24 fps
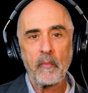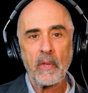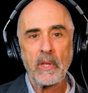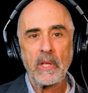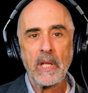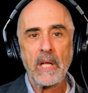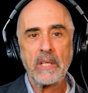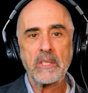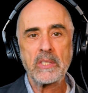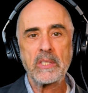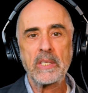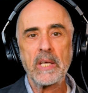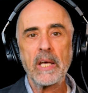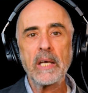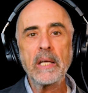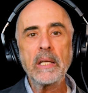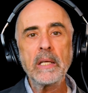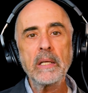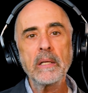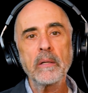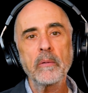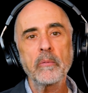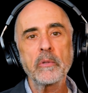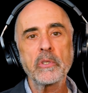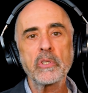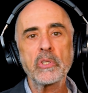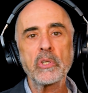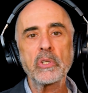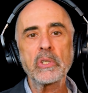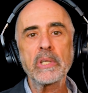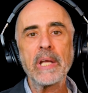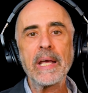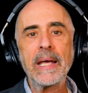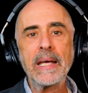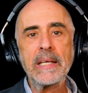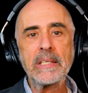That said, we
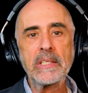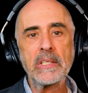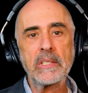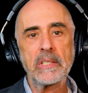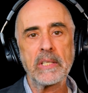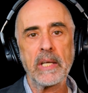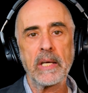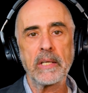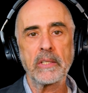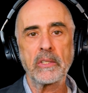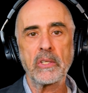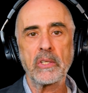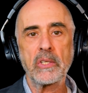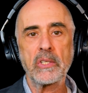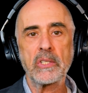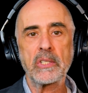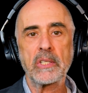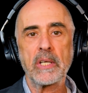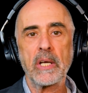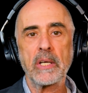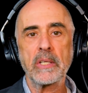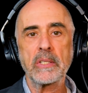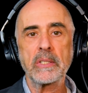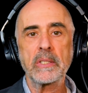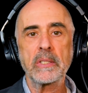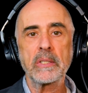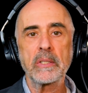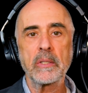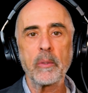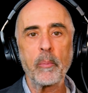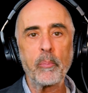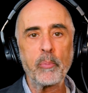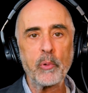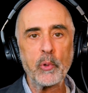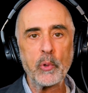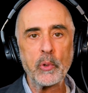shouldn't hesitate to discuss
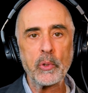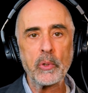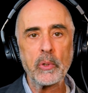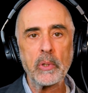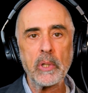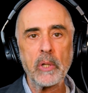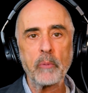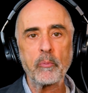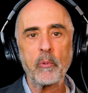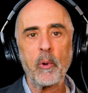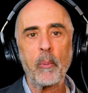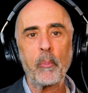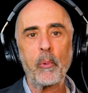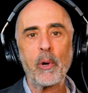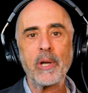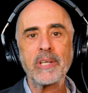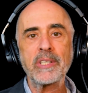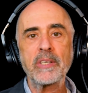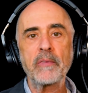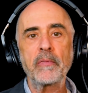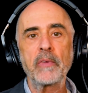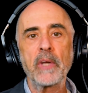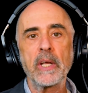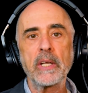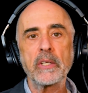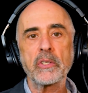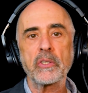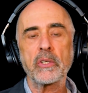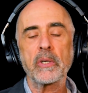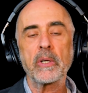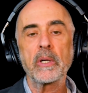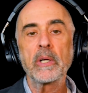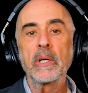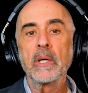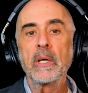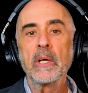the brutal and repressive
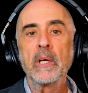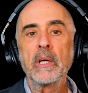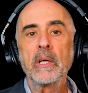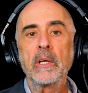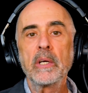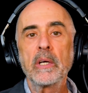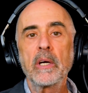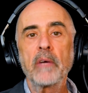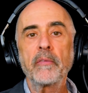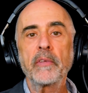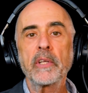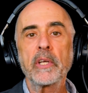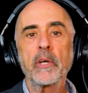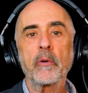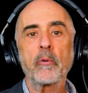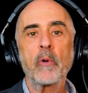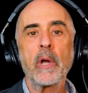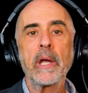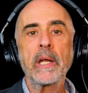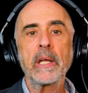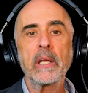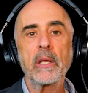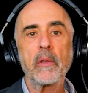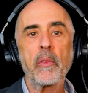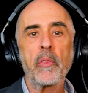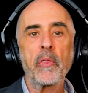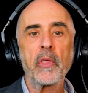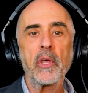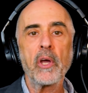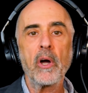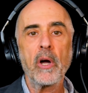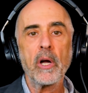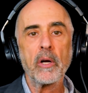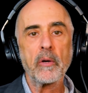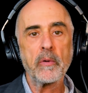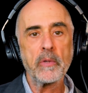nature of the Iranian
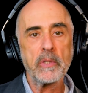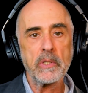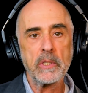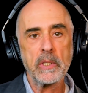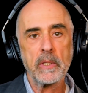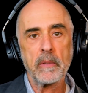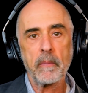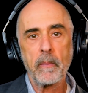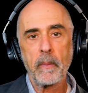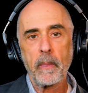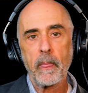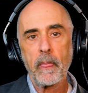theocracy.